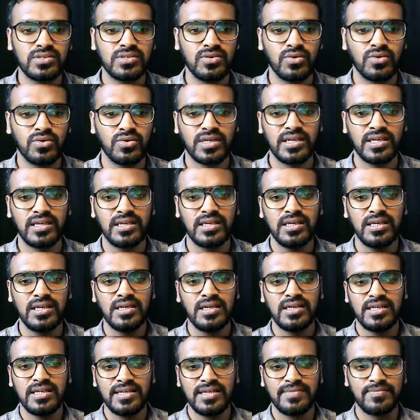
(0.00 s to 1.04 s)
Okay,
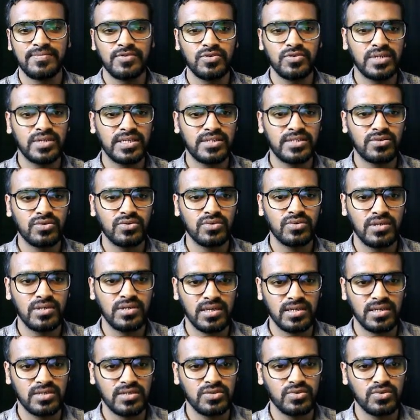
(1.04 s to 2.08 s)
if you need to
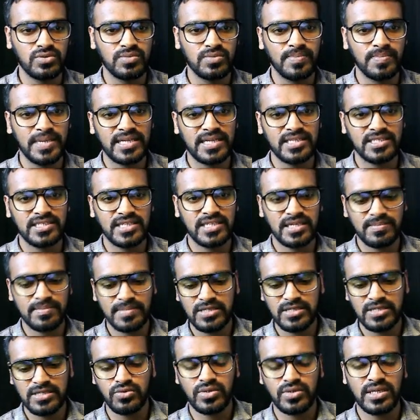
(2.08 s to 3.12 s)
use break
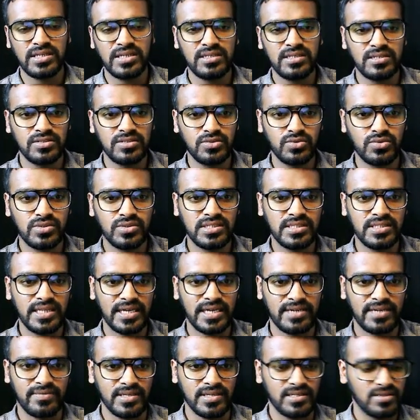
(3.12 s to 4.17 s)
statement, you can use in
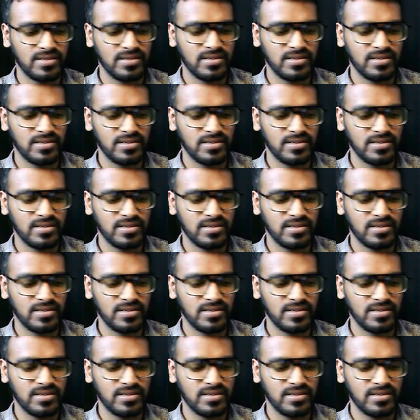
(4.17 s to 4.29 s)
that way.